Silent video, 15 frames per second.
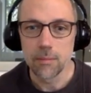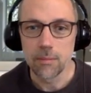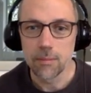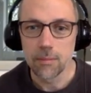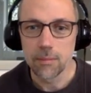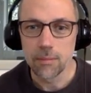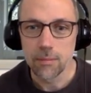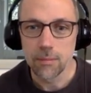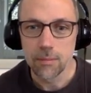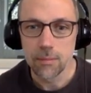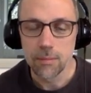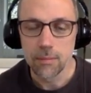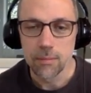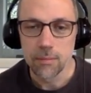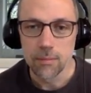
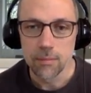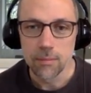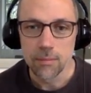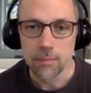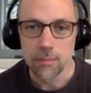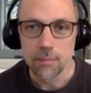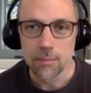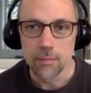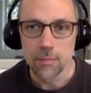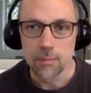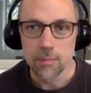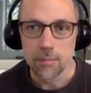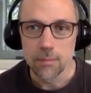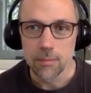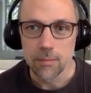
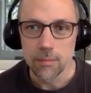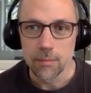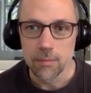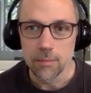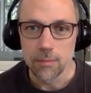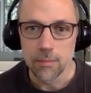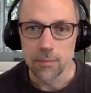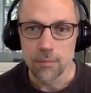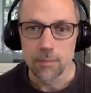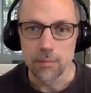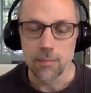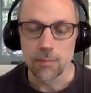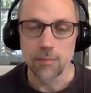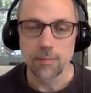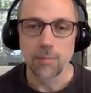
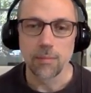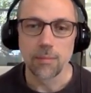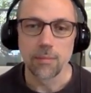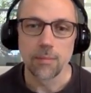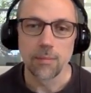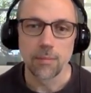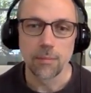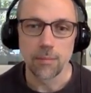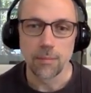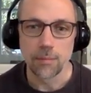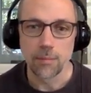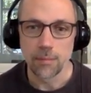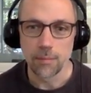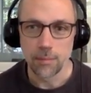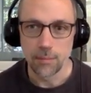
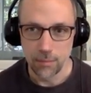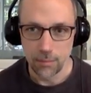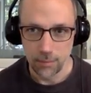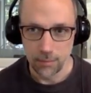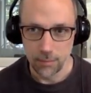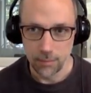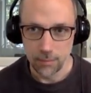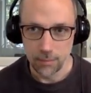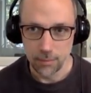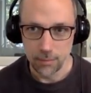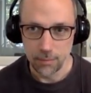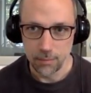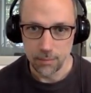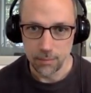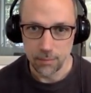
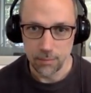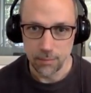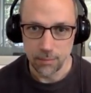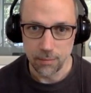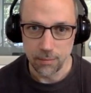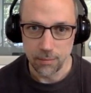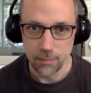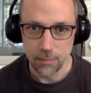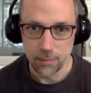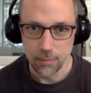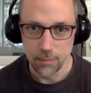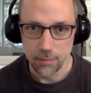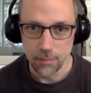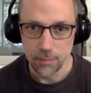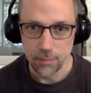
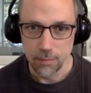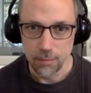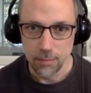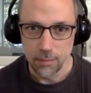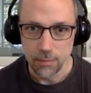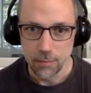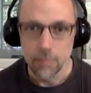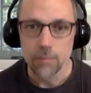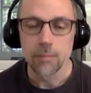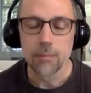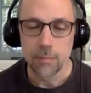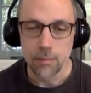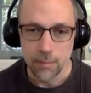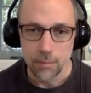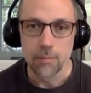
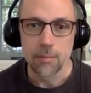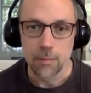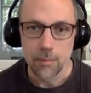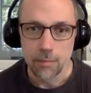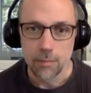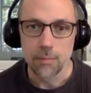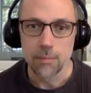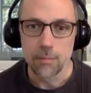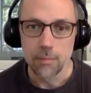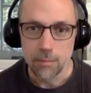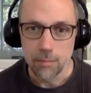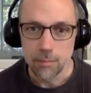The person shown says nothing.